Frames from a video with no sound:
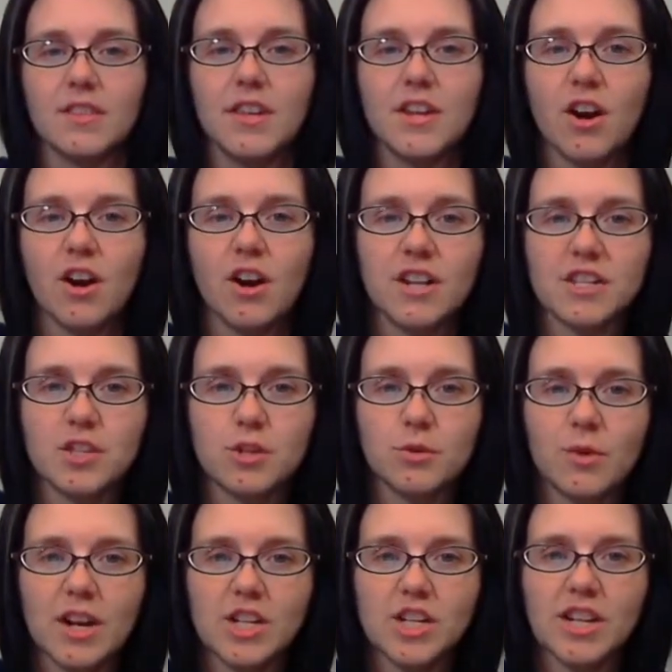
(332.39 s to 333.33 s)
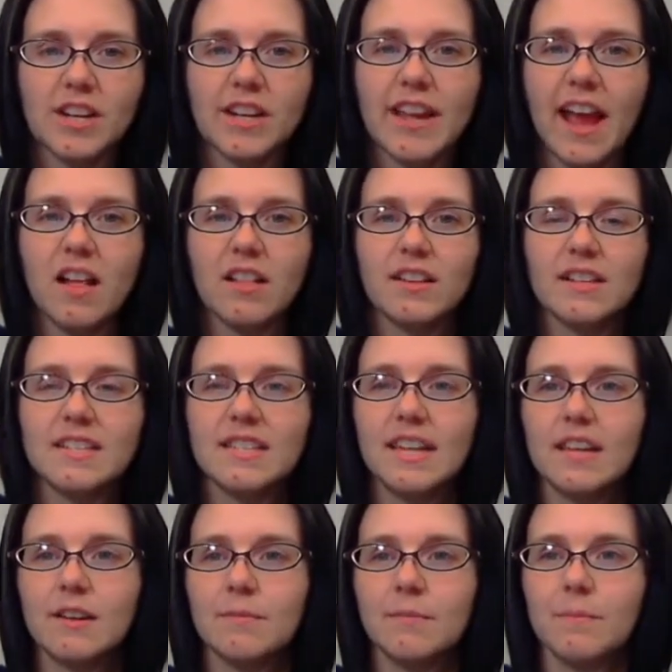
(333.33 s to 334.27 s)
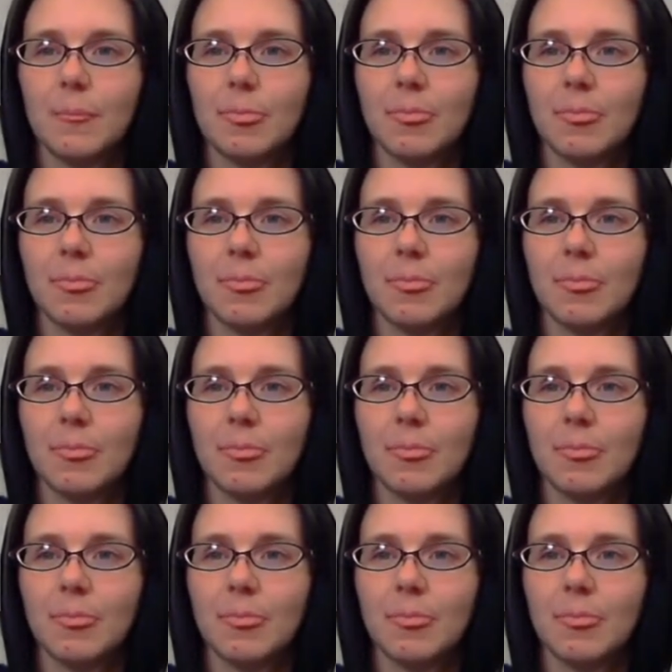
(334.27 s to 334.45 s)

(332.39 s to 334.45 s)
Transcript: The yarn is the Regia Galaxy